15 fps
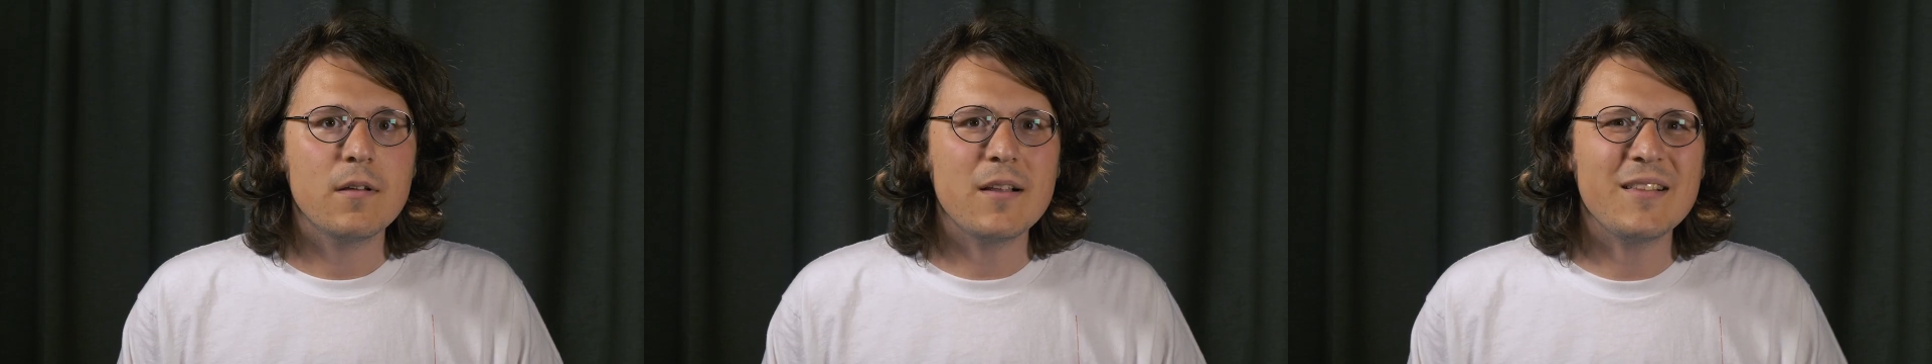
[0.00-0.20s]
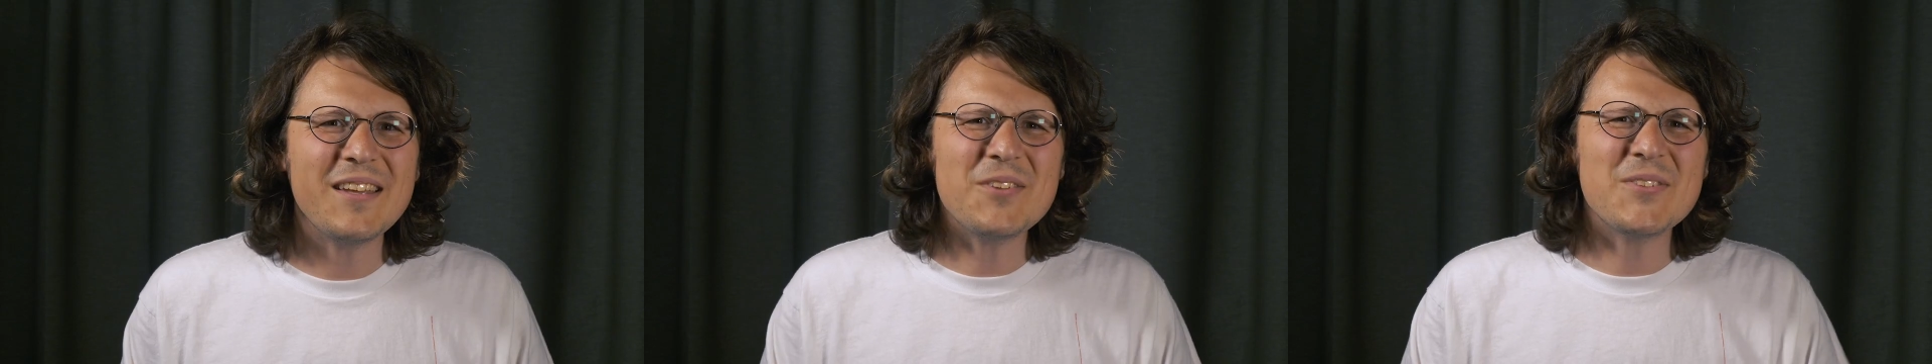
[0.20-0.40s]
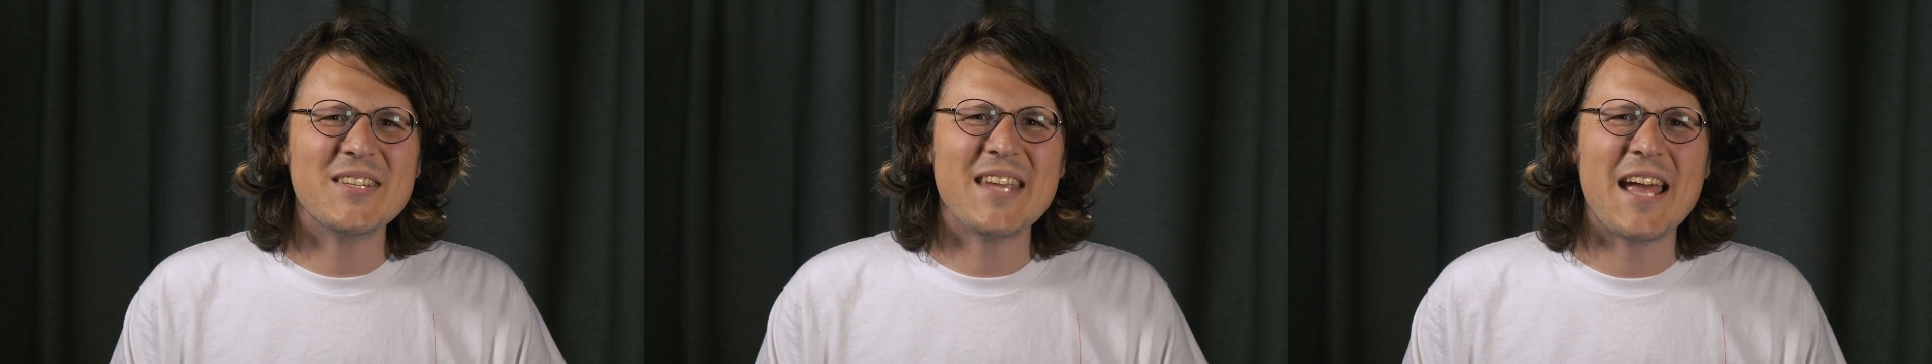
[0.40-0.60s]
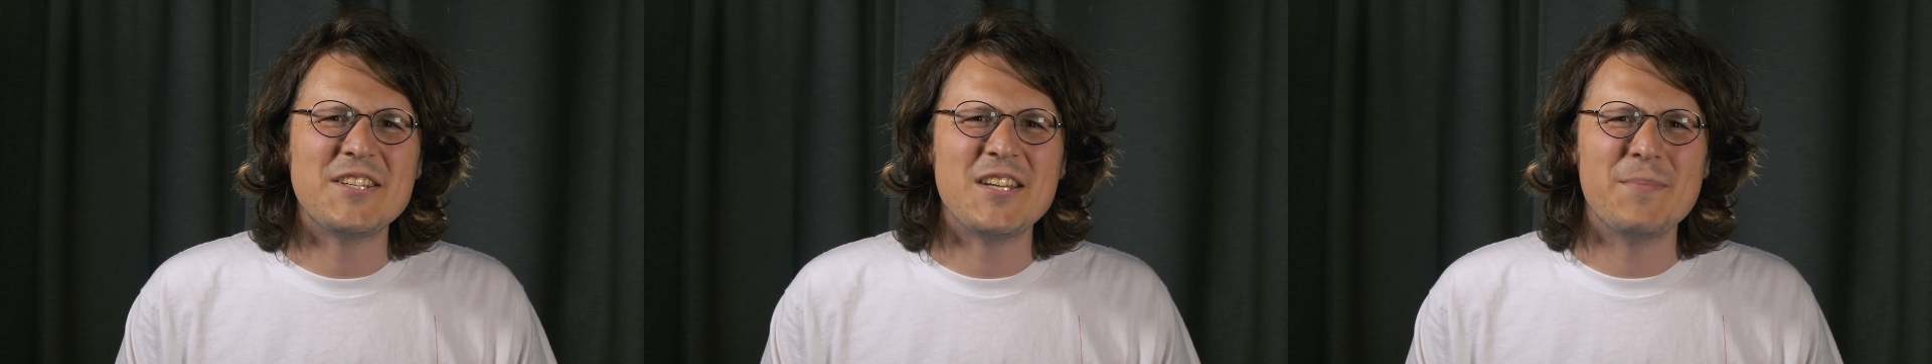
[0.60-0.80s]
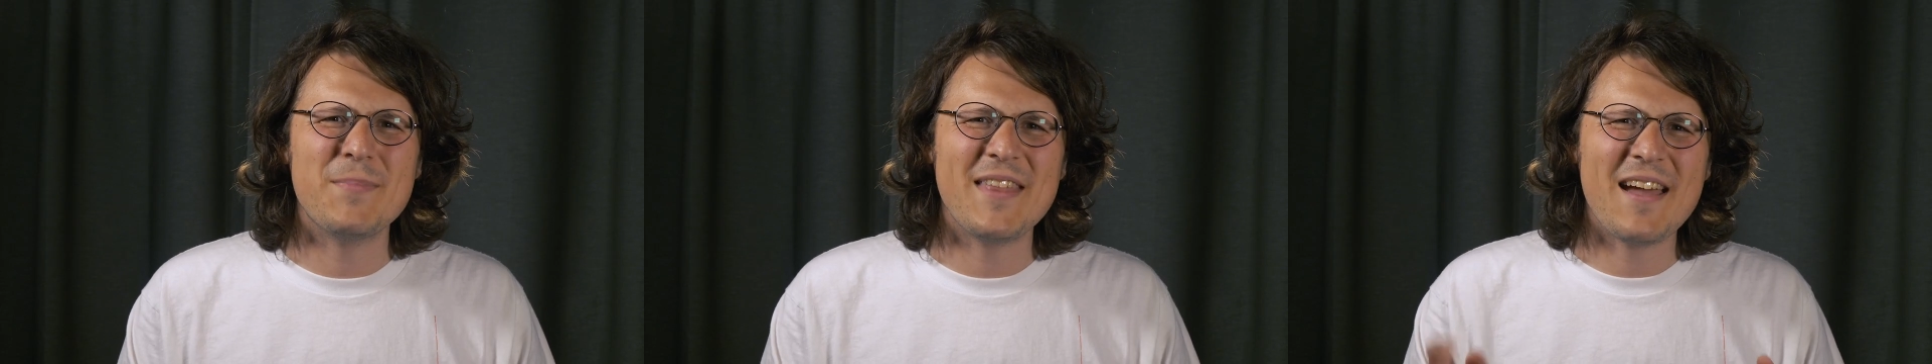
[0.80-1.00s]
A little
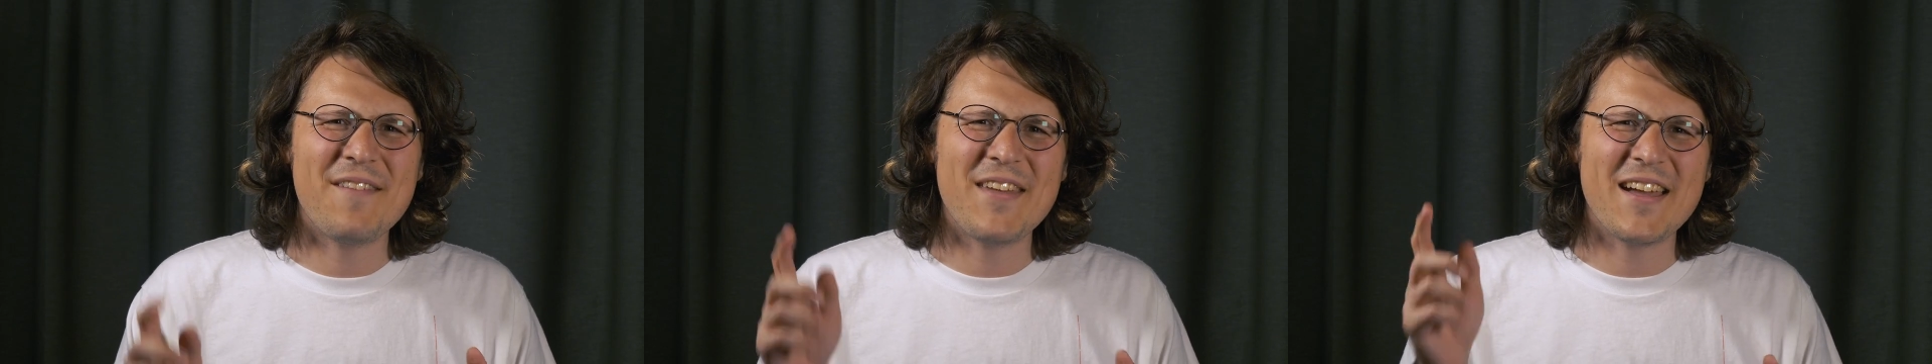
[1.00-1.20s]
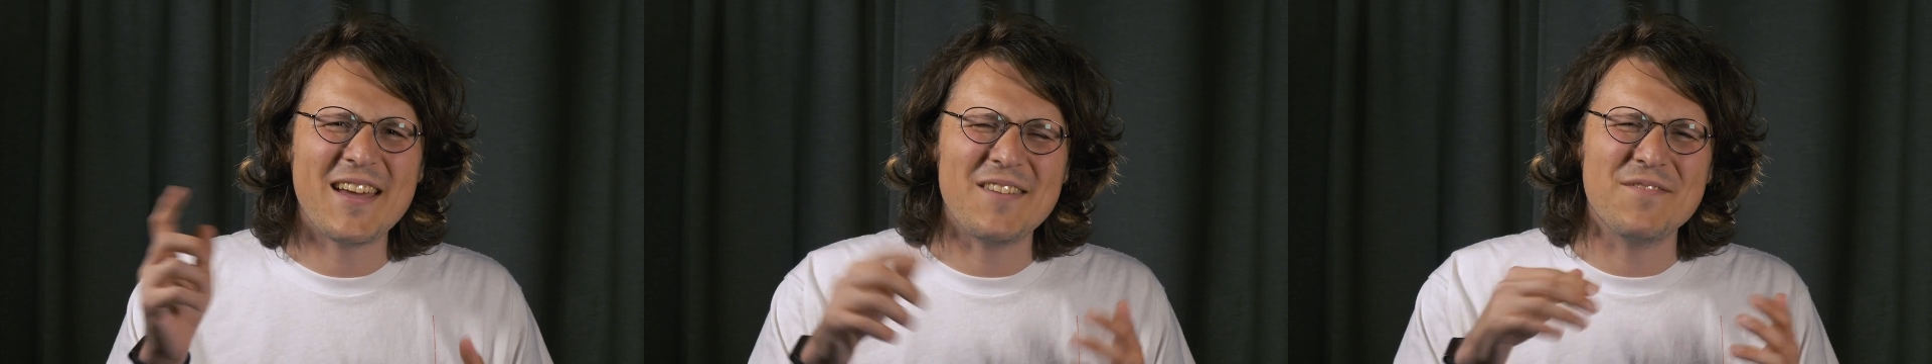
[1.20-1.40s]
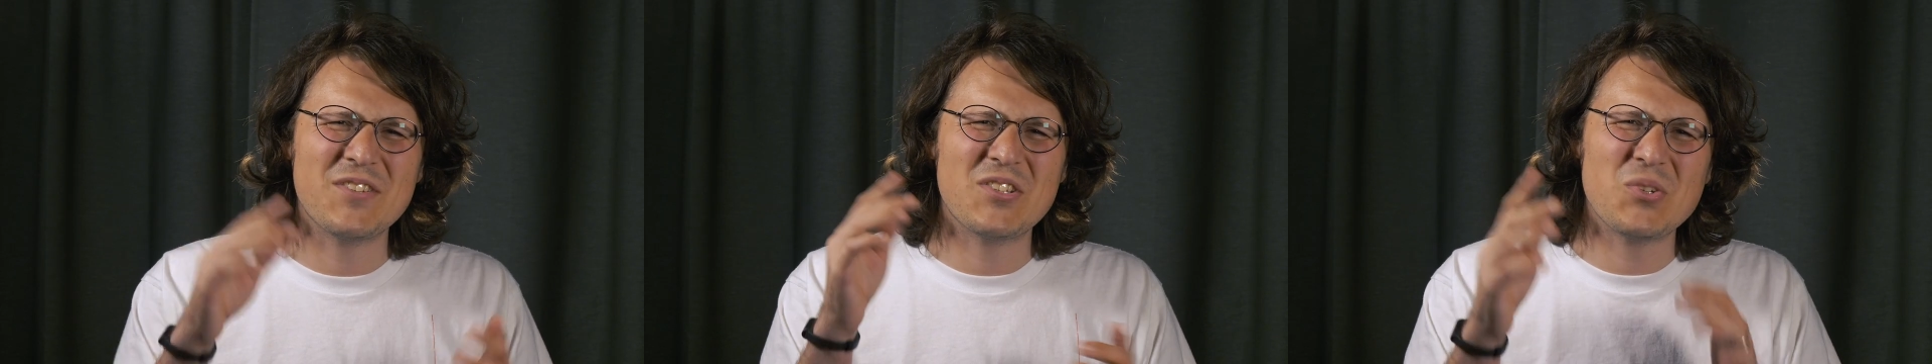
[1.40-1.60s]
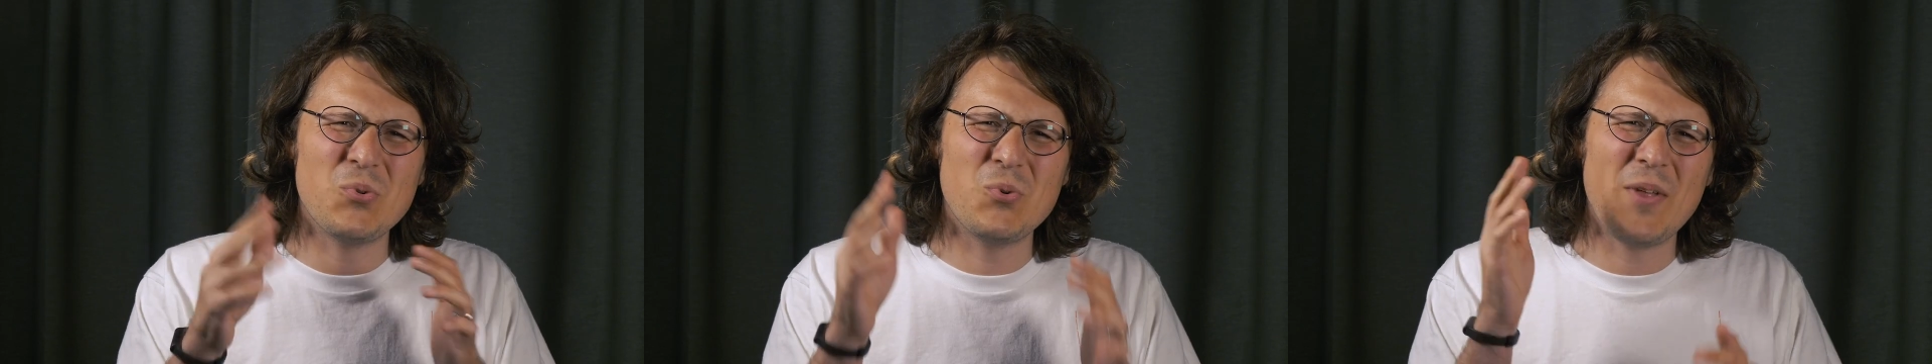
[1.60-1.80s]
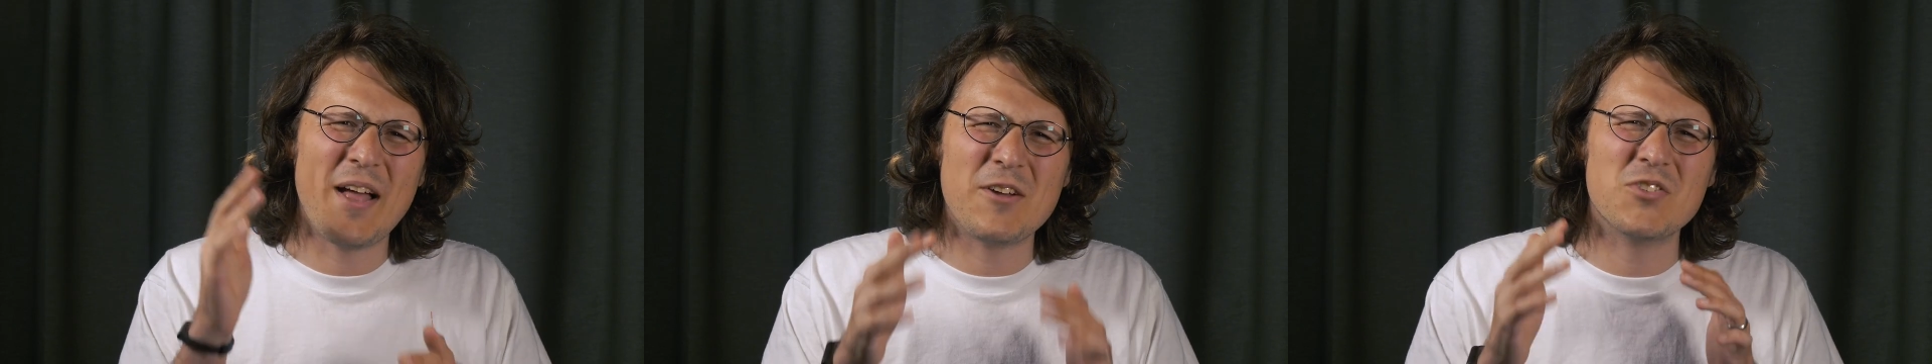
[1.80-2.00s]
sketchy, but they have that kind of
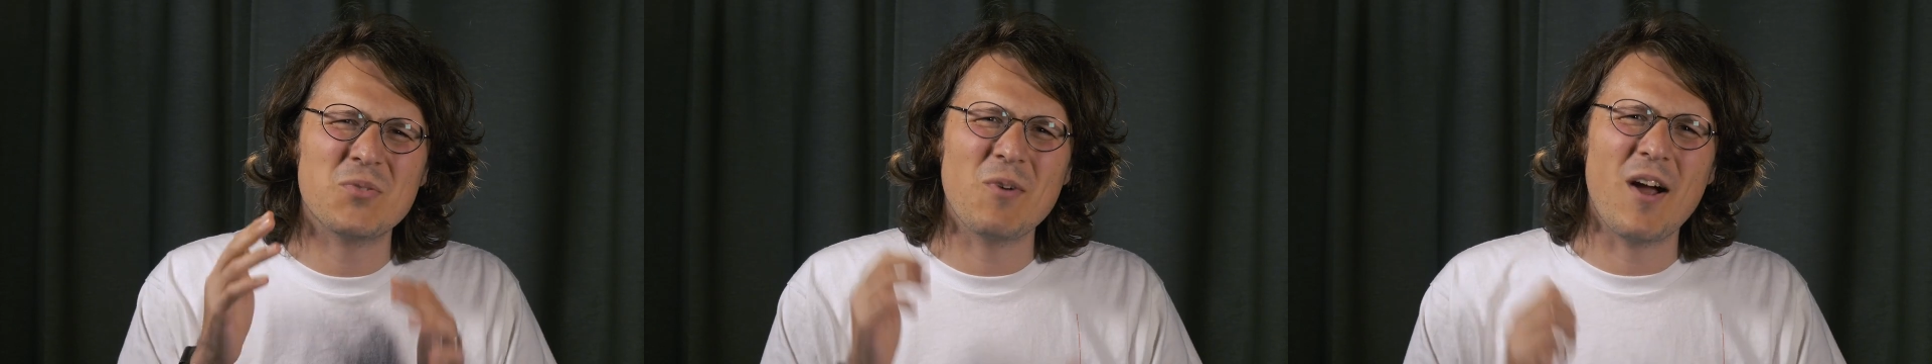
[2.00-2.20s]
Schoolhouse